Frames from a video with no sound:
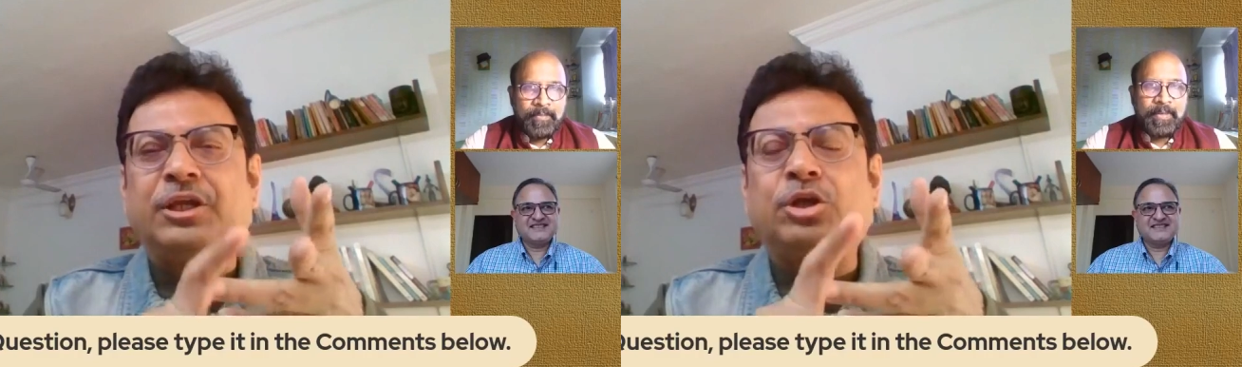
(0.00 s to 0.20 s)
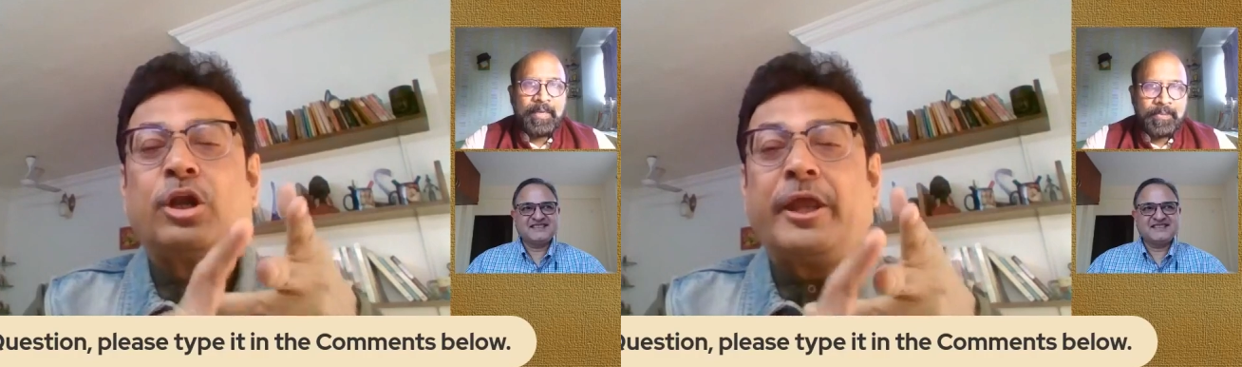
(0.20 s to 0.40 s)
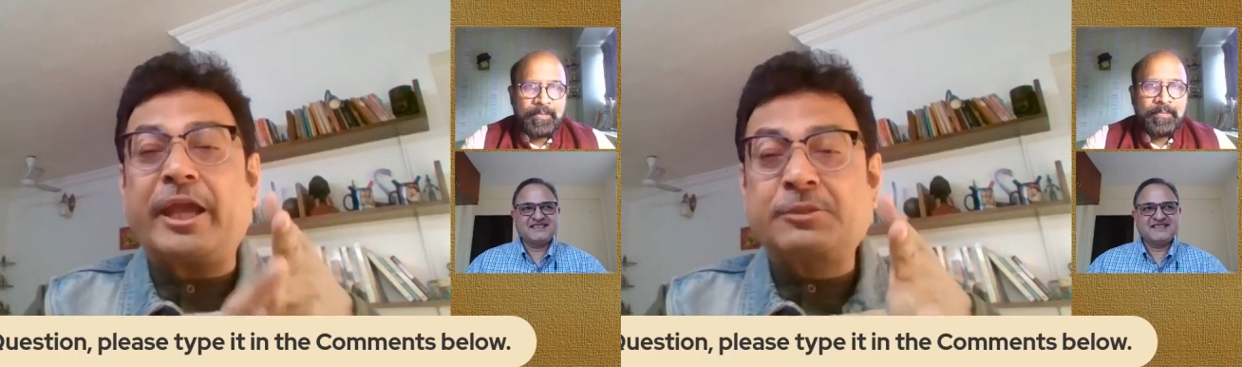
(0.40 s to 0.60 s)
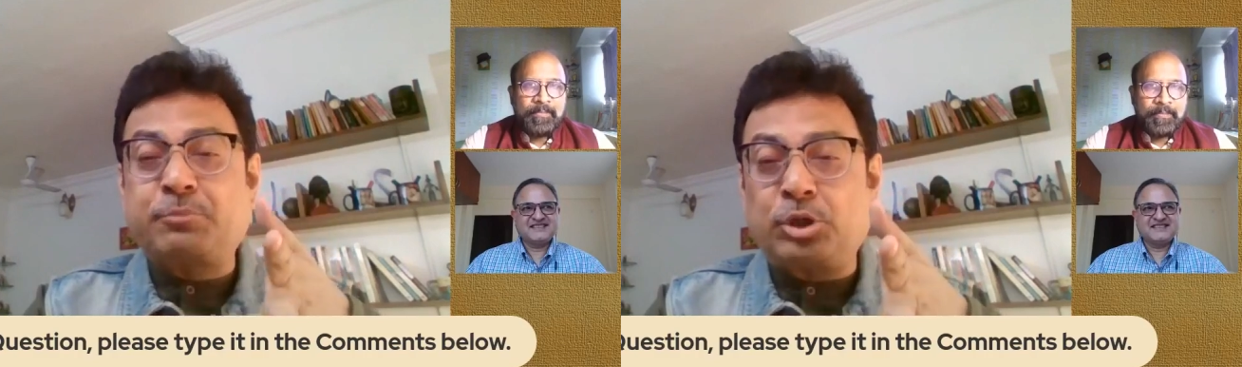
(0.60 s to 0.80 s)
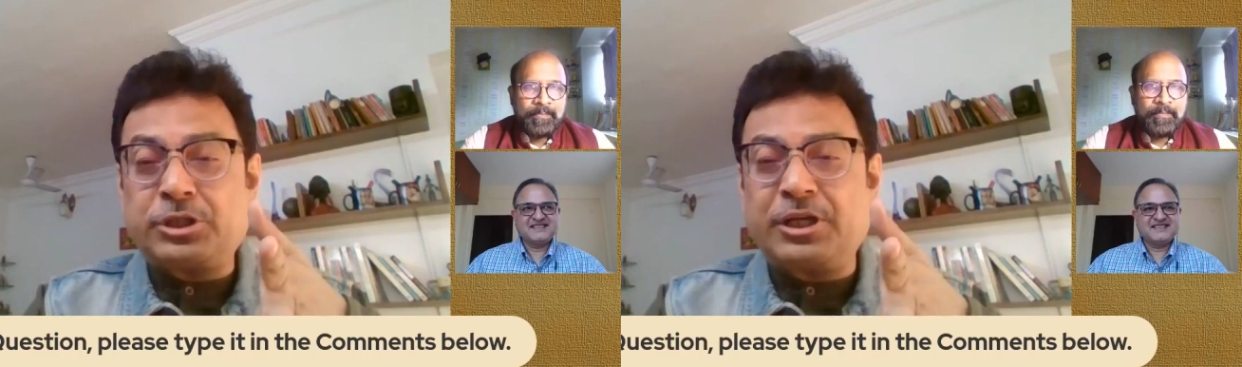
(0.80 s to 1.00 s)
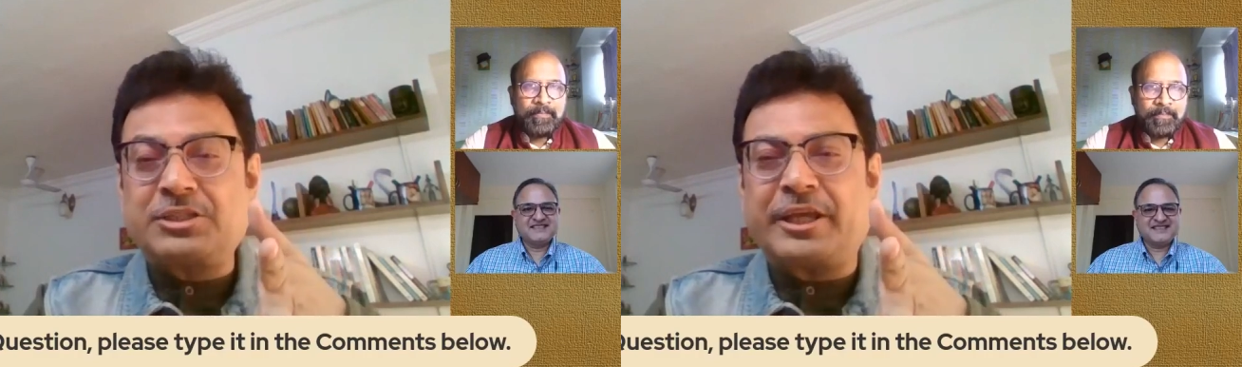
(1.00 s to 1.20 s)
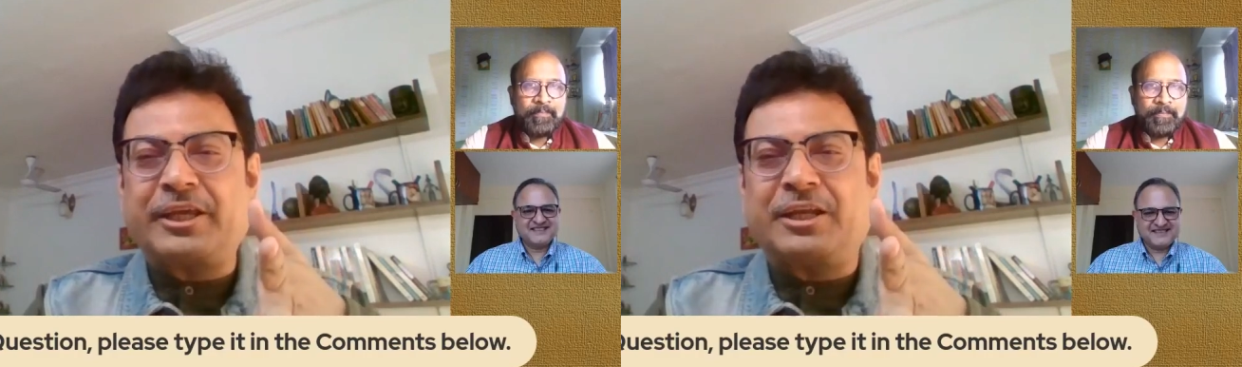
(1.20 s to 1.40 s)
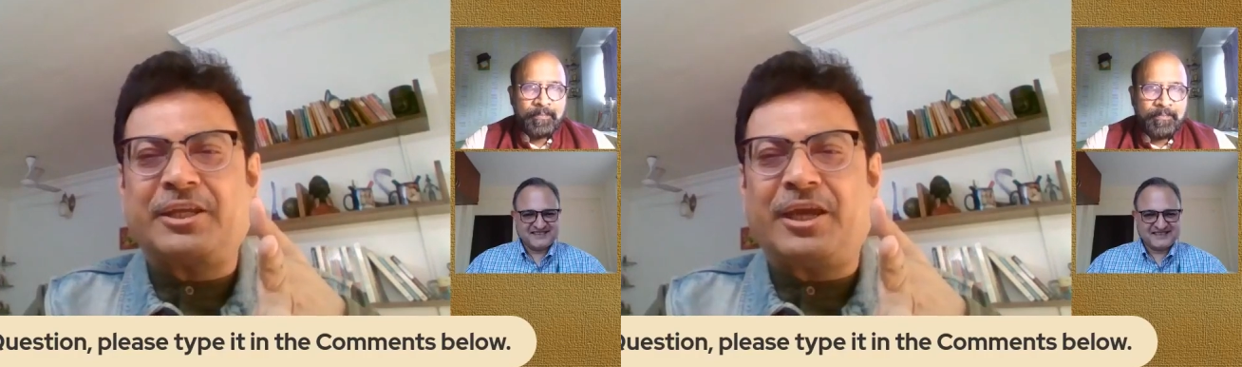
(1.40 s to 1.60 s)
Speaker 1: your exposure is
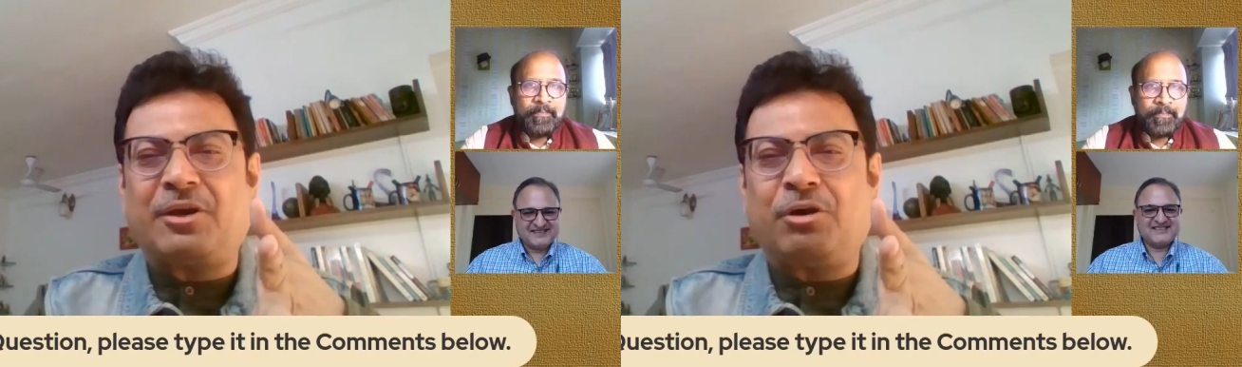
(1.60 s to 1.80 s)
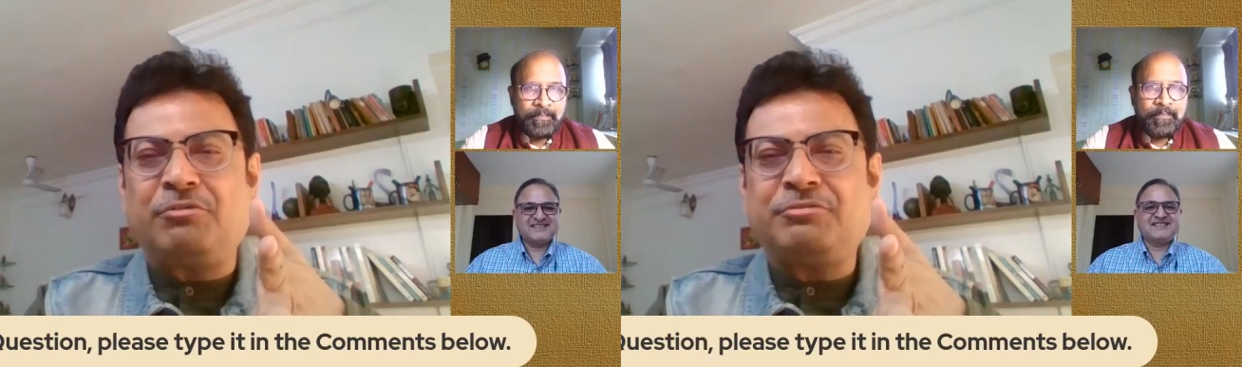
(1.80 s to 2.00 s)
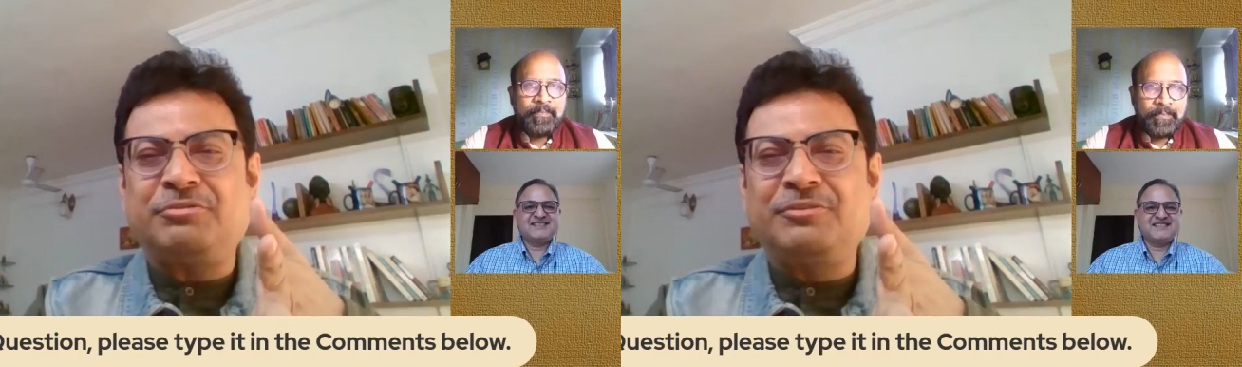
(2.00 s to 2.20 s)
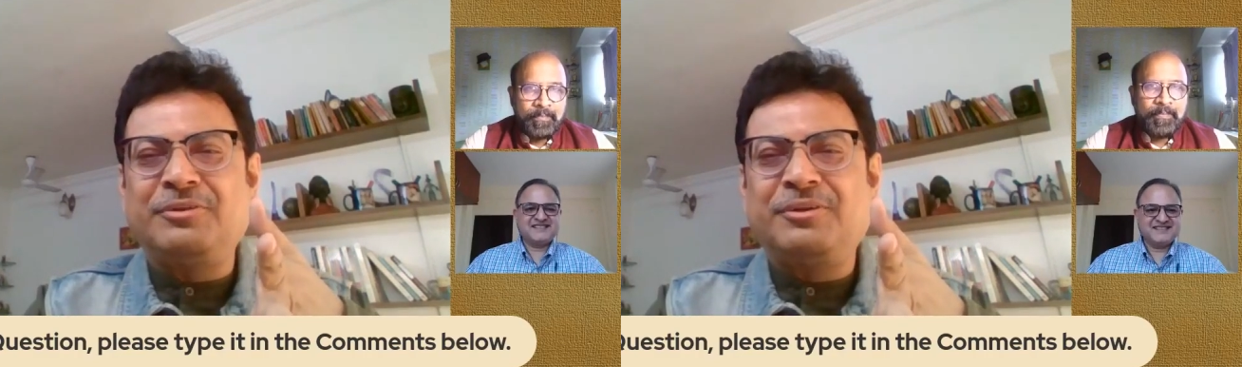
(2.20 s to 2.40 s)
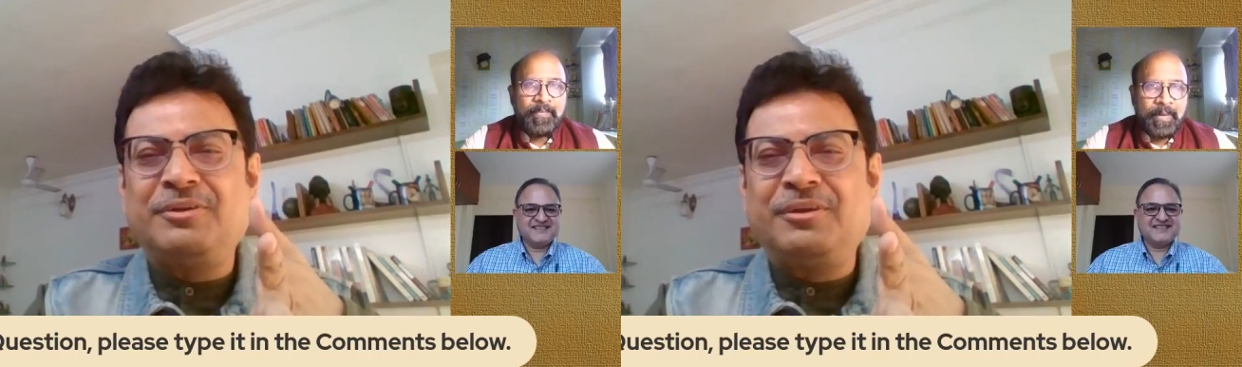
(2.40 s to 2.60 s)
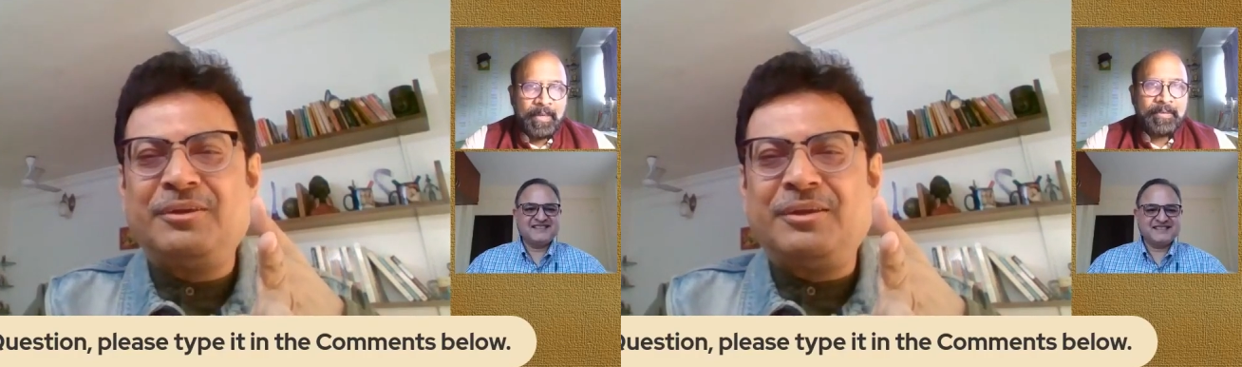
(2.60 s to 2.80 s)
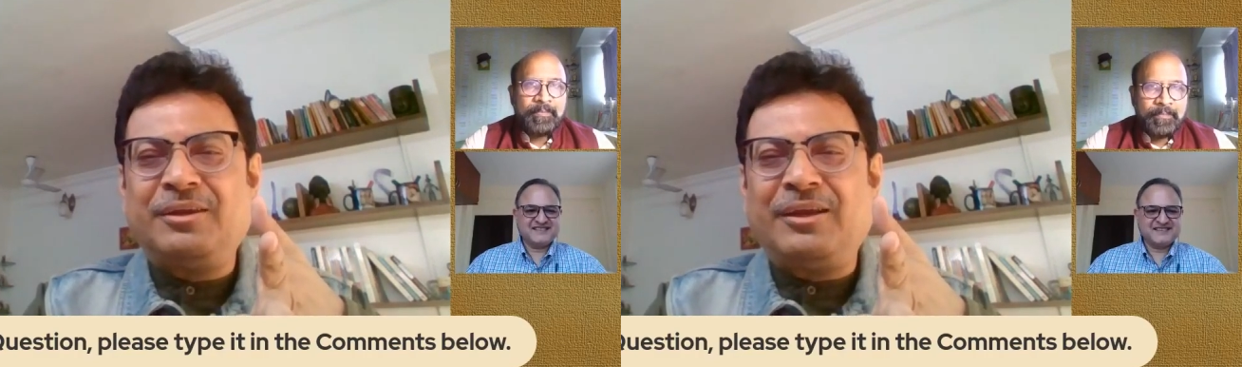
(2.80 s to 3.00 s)
taken care of. Right.